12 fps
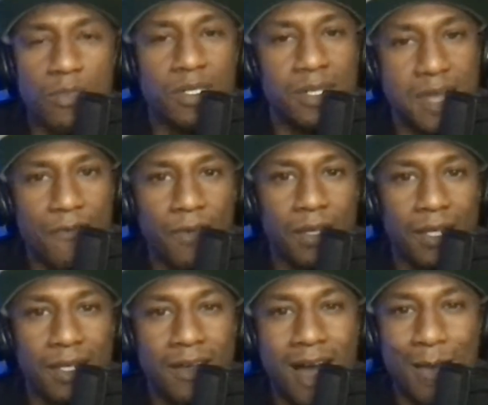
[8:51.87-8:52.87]
definitely
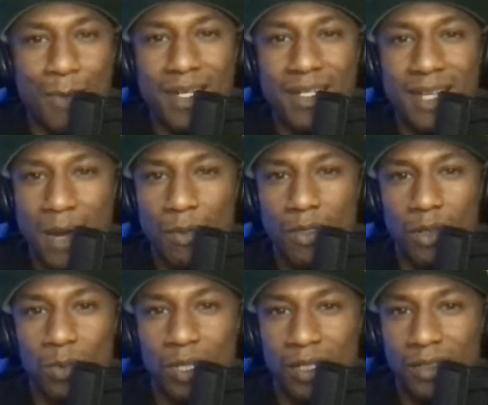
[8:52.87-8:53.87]
comment down below,
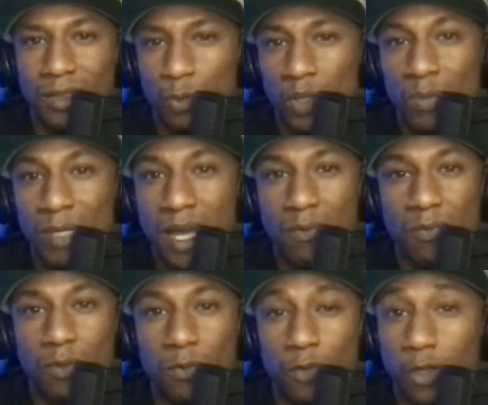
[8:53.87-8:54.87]
because it will be
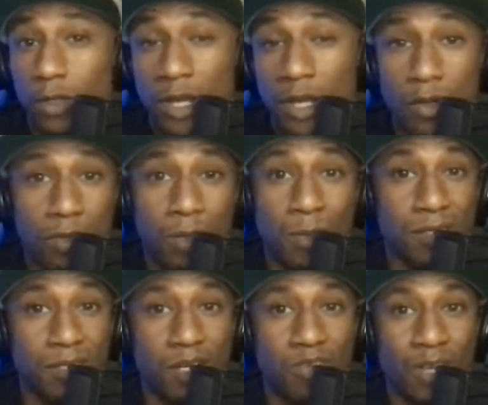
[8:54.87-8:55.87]
helpful for not only
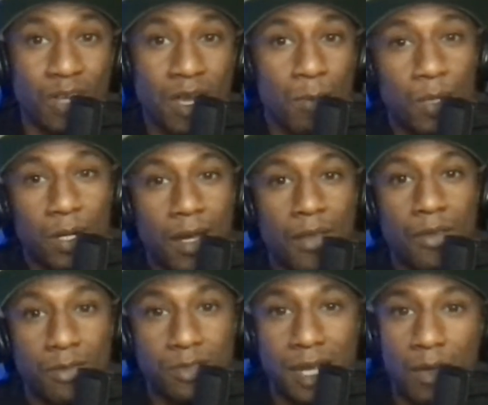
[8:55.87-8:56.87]
myself, but
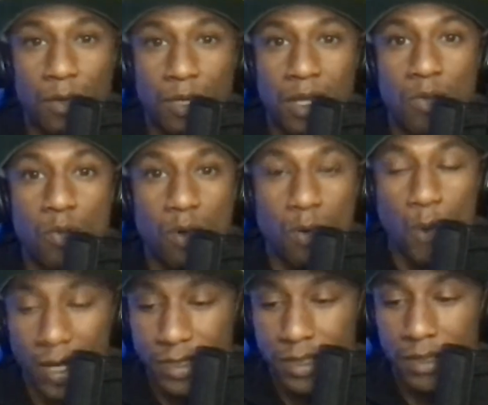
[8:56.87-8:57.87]
others out there who are
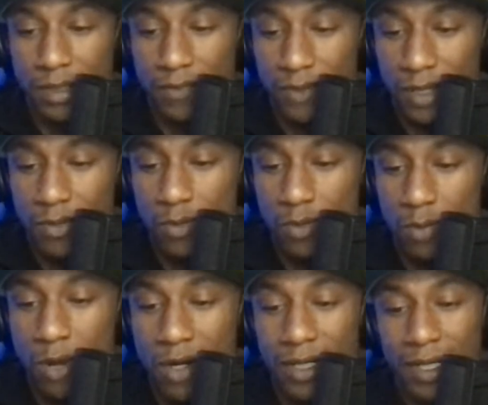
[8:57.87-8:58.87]
watching this video, who are
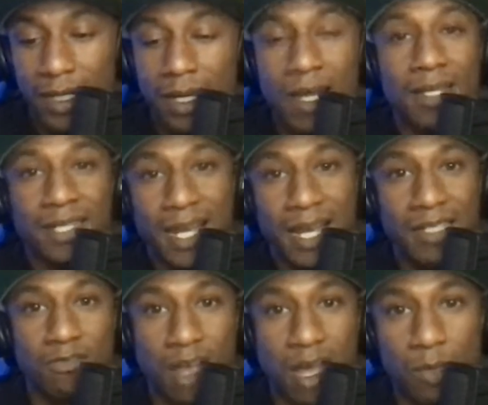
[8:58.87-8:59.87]
part of the
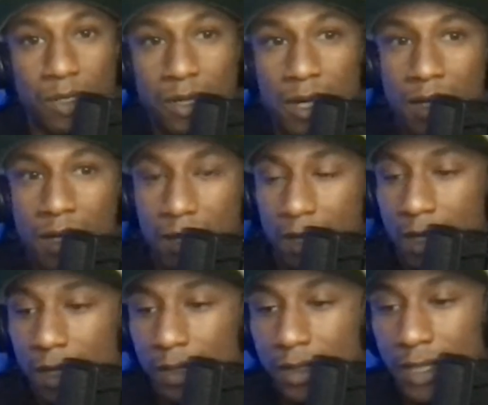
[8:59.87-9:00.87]
TaskRabbit
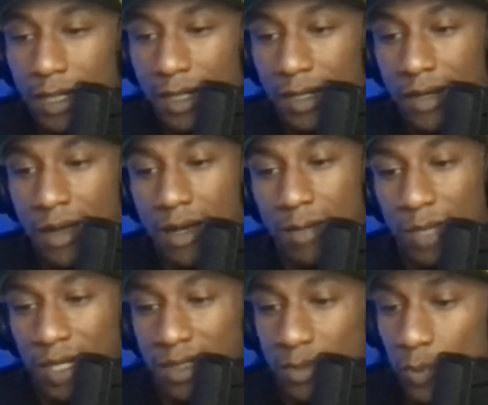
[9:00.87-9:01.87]
gig
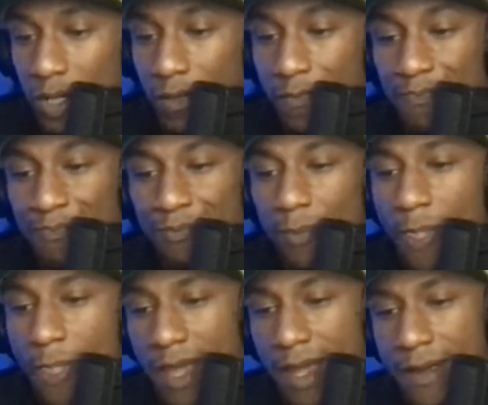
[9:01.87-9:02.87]
economy as well.
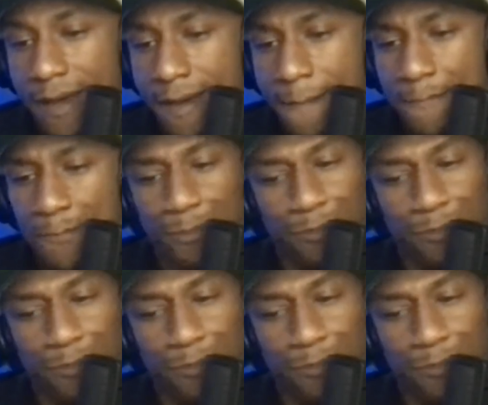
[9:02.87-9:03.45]
And